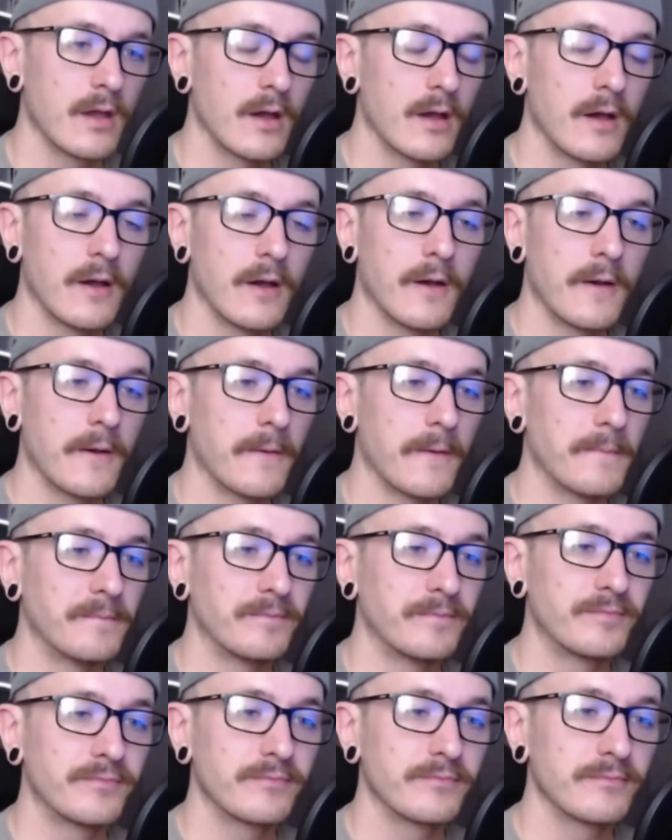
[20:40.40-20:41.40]

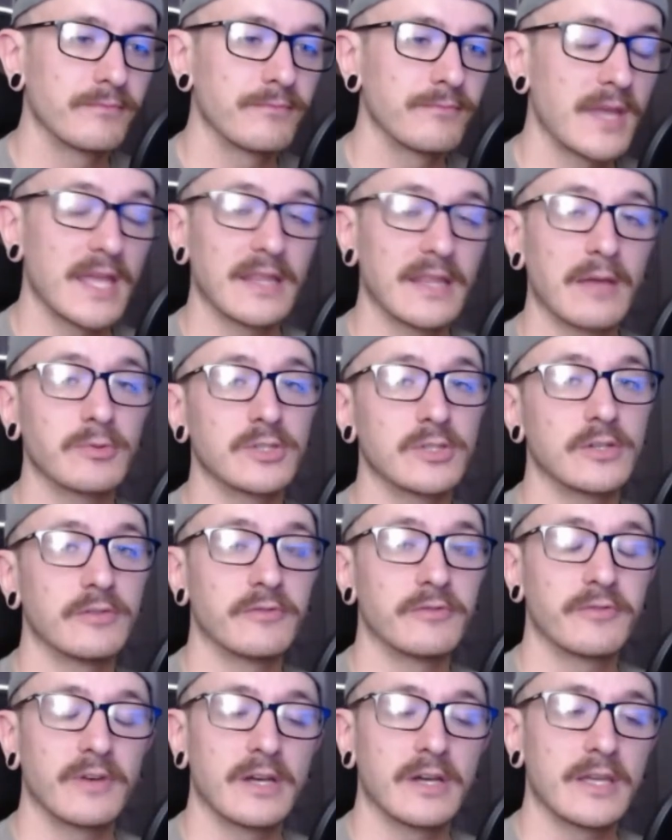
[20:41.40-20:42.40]
Man, that was a
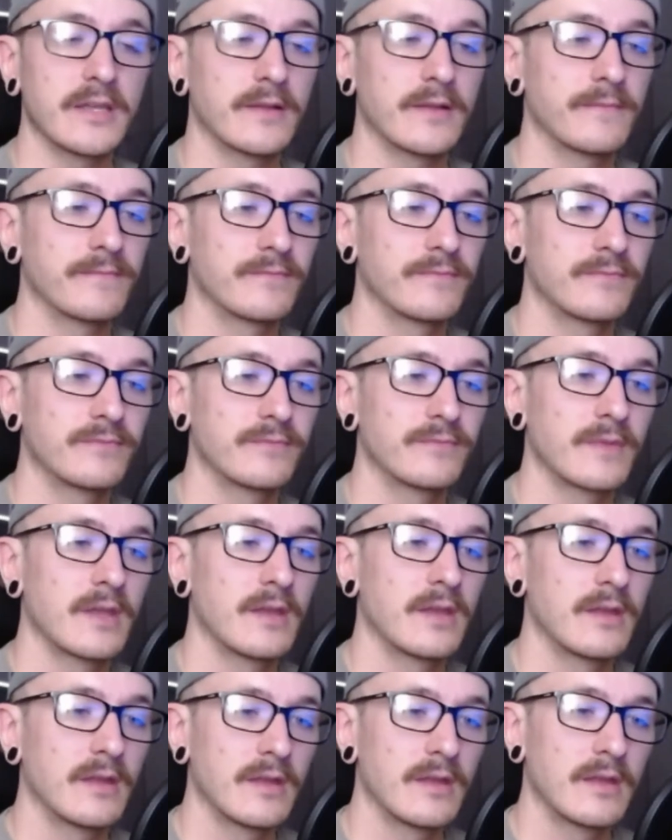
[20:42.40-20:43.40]
good fight.
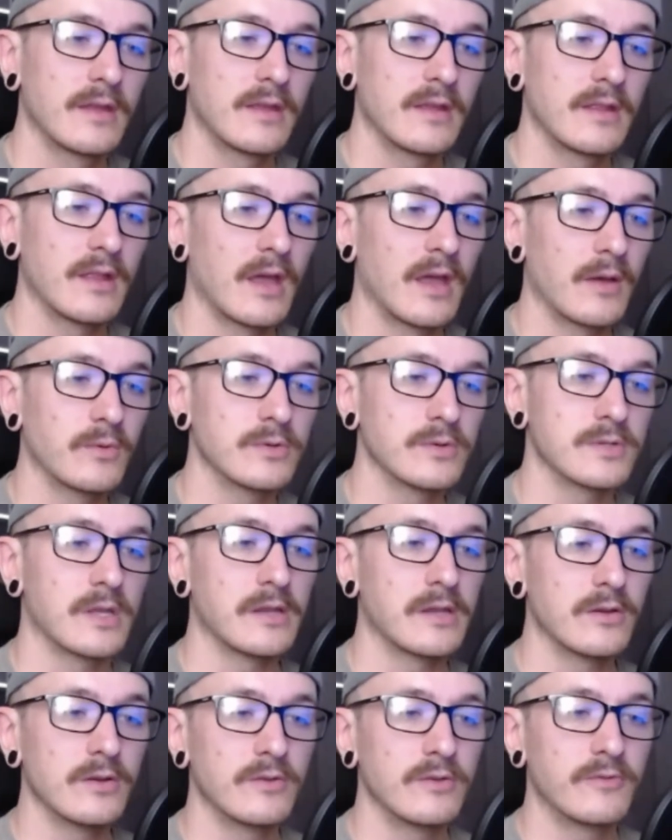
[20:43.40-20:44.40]
That was
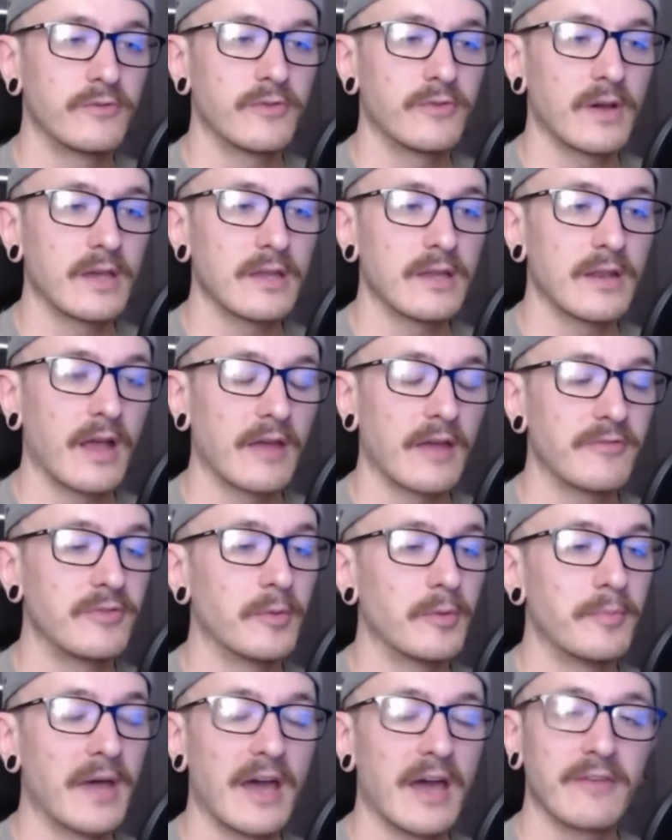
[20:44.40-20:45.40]
a good fight. I
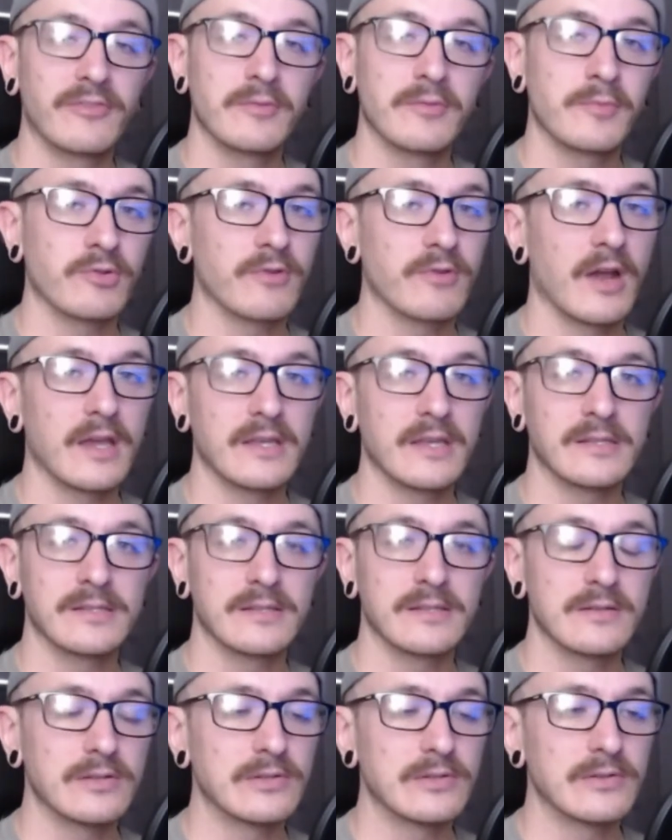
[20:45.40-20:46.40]
feel bad for Moraes,
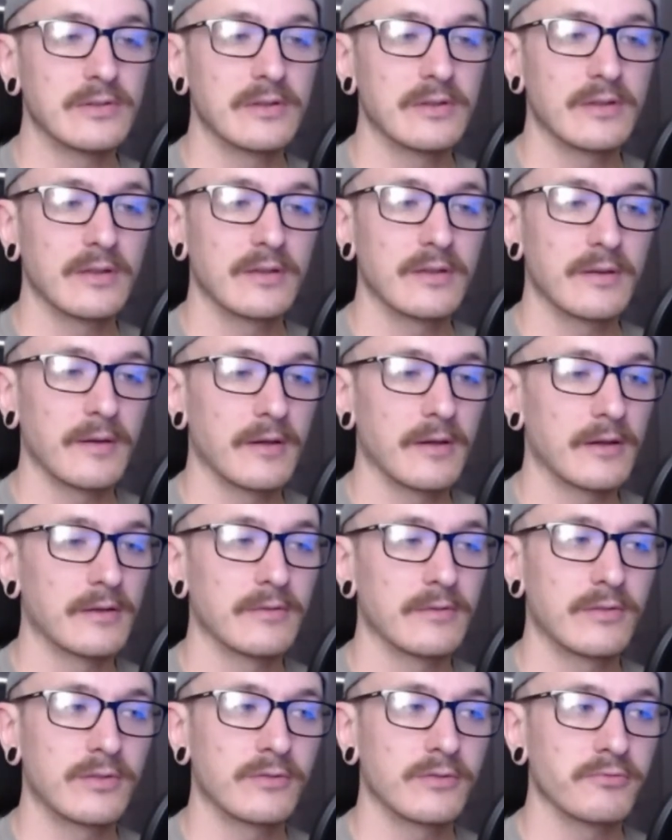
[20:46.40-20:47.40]
dude.
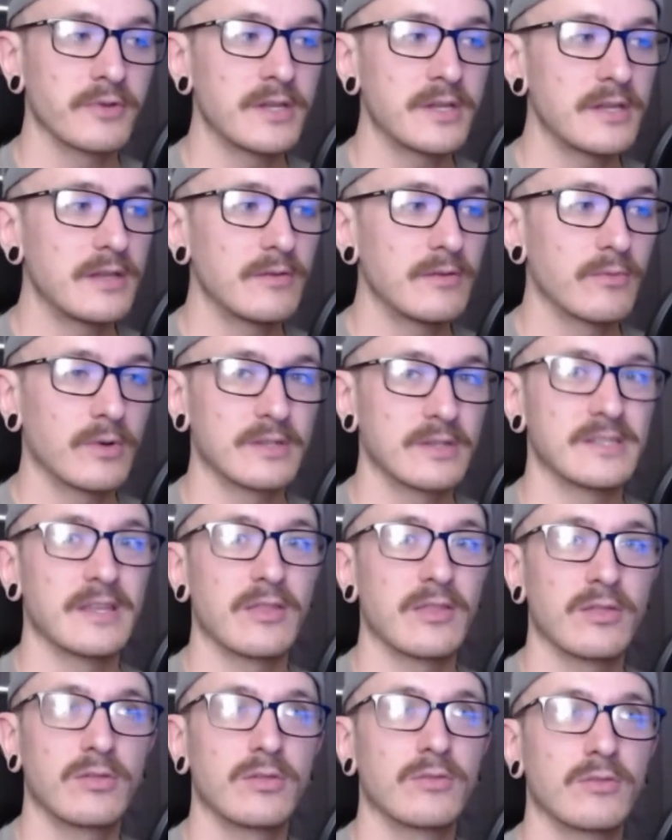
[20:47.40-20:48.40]
Three
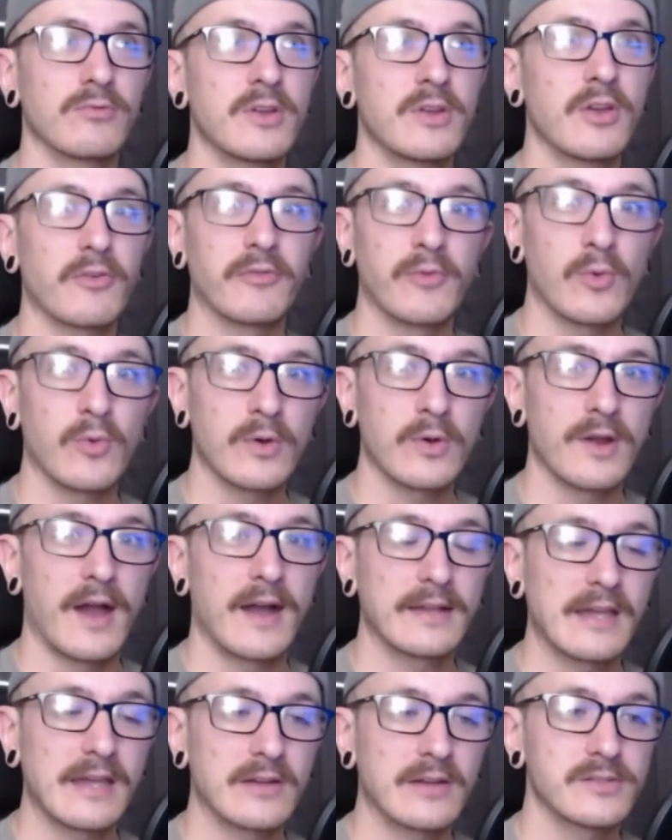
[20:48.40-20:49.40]
or four
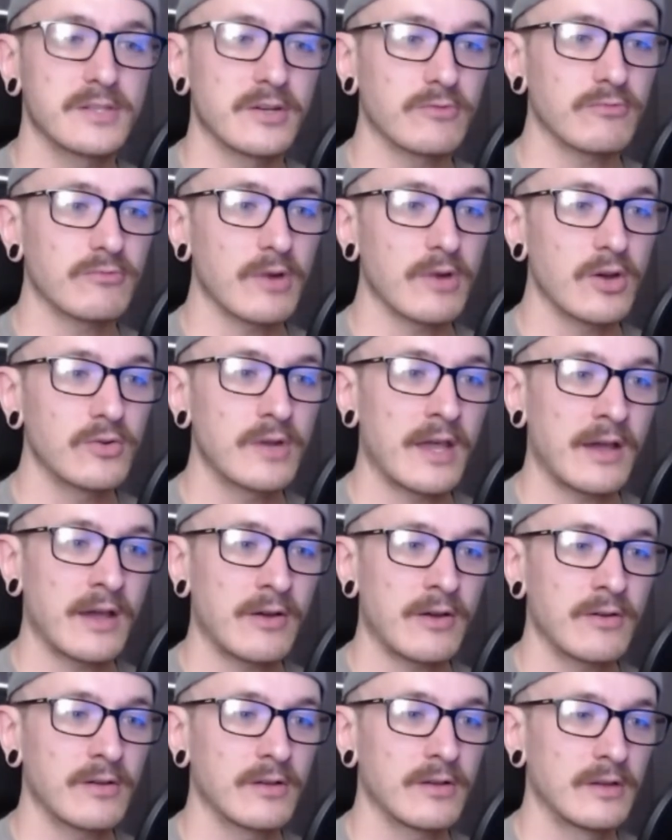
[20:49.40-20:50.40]
knockouts in a row
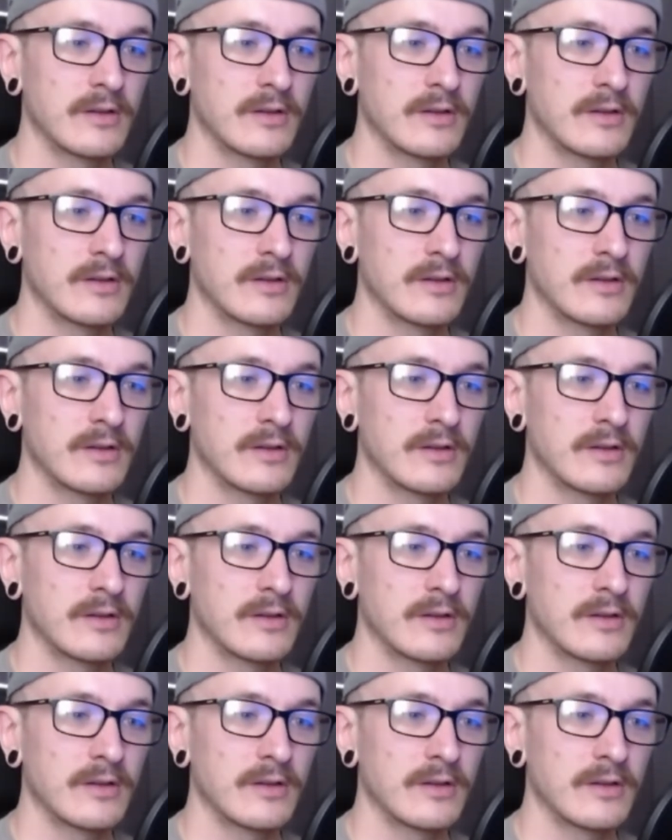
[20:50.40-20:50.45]
now?